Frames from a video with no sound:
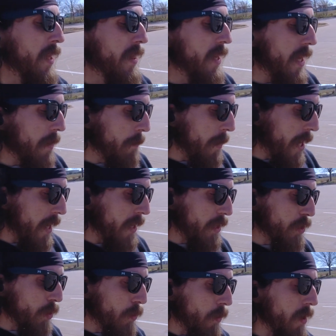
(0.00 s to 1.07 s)
they made it
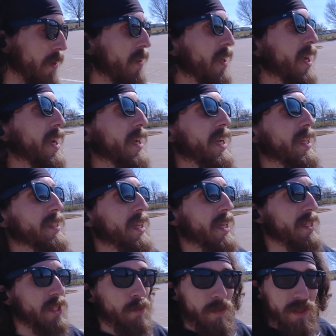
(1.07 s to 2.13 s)
to where like it
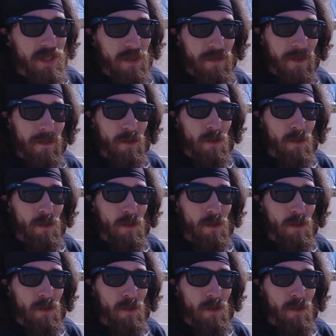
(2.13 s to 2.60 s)
takes a specific